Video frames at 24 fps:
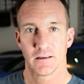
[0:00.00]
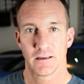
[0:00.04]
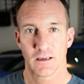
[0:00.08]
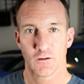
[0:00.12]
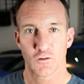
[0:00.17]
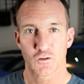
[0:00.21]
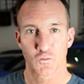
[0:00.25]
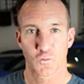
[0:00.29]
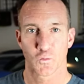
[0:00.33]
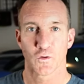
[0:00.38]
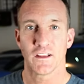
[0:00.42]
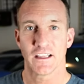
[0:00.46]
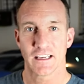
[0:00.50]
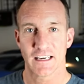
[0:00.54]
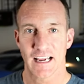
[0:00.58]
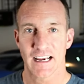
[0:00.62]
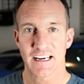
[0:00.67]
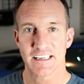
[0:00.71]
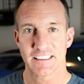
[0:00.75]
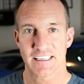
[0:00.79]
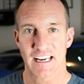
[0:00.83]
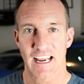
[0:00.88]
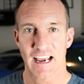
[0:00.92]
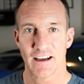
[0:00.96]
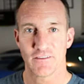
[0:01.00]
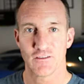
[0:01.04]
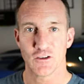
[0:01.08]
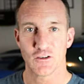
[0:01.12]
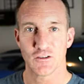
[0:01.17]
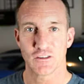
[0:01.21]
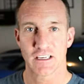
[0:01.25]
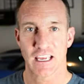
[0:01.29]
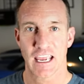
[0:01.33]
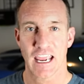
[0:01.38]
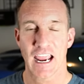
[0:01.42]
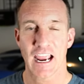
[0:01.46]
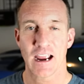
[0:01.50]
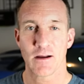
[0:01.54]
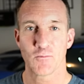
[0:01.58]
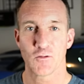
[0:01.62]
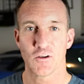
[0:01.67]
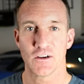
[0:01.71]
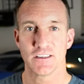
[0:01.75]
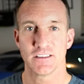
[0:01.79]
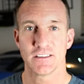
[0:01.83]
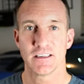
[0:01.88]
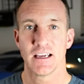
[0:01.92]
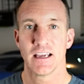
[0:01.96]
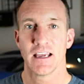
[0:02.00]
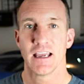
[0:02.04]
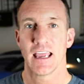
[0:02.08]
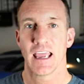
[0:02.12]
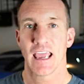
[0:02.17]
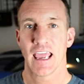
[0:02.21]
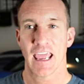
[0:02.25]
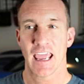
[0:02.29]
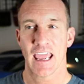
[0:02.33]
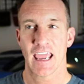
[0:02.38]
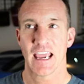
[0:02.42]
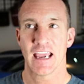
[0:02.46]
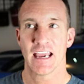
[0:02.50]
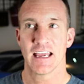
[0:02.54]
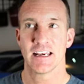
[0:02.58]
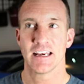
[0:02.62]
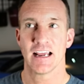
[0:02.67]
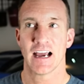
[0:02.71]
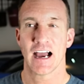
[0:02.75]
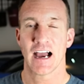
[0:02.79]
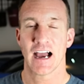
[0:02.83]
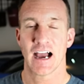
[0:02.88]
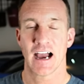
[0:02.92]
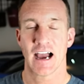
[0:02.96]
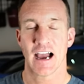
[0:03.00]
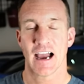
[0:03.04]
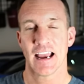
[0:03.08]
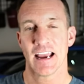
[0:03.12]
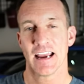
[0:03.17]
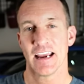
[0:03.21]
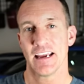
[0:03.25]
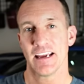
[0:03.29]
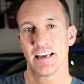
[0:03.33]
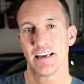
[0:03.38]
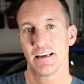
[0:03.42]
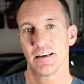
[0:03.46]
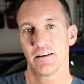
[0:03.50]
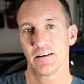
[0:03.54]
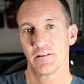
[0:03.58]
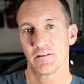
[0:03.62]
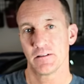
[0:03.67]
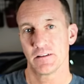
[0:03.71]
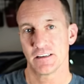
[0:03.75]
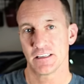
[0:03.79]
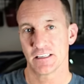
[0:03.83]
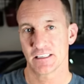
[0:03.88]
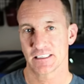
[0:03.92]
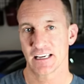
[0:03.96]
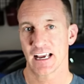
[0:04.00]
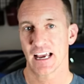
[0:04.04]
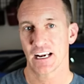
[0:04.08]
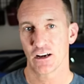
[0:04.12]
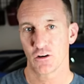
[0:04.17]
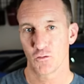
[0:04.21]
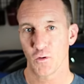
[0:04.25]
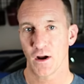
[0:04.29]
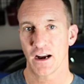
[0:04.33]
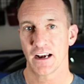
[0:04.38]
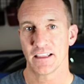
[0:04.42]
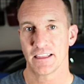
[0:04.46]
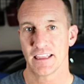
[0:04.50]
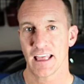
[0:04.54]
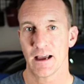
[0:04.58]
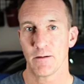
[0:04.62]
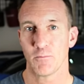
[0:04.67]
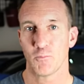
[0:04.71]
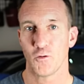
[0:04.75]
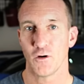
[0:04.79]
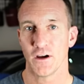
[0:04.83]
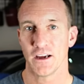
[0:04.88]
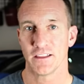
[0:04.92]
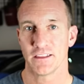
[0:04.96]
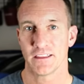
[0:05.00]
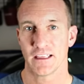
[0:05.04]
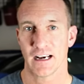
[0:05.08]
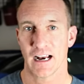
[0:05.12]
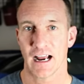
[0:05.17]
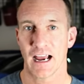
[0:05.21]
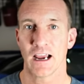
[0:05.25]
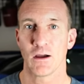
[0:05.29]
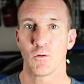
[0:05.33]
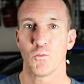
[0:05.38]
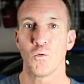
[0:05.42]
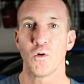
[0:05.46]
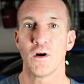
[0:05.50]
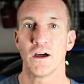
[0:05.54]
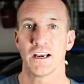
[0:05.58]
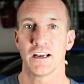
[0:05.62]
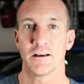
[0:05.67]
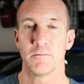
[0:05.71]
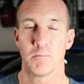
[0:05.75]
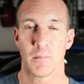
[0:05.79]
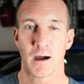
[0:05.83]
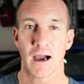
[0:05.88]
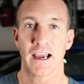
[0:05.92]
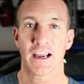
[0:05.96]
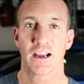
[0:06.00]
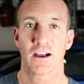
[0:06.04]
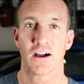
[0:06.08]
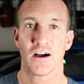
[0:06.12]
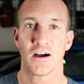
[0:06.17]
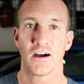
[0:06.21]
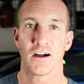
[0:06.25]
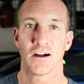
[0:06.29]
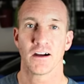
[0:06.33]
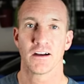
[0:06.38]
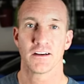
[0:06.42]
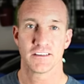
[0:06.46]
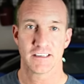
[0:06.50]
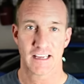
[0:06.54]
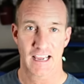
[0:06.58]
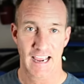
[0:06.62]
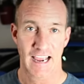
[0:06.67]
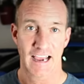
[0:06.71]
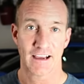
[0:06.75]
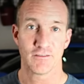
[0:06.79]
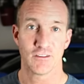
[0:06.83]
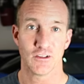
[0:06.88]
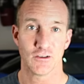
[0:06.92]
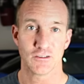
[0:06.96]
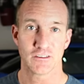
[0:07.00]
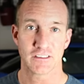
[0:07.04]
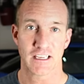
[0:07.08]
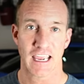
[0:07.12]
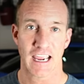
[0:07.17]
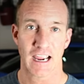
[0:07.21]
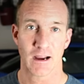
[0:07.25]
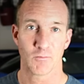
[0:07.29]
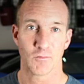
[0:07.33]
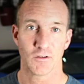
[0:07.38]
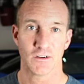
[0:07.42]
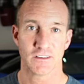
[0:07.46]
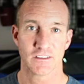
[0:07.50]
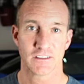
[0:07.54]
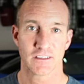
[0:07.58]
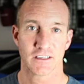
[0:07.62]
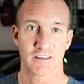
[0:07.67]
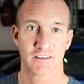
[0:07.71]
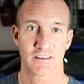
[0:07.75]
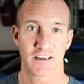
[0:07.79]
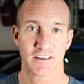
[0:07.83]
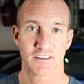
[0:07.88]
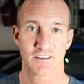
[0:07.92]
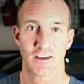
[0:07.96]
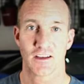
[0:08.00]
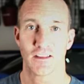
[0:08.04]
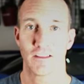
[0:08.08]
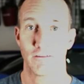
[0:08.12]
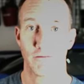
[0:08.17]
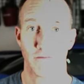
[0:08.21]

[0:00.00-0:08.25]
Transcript: It was really nice to have those cameras, and I decided right at that point that I wanted my car to have those cameras because I saw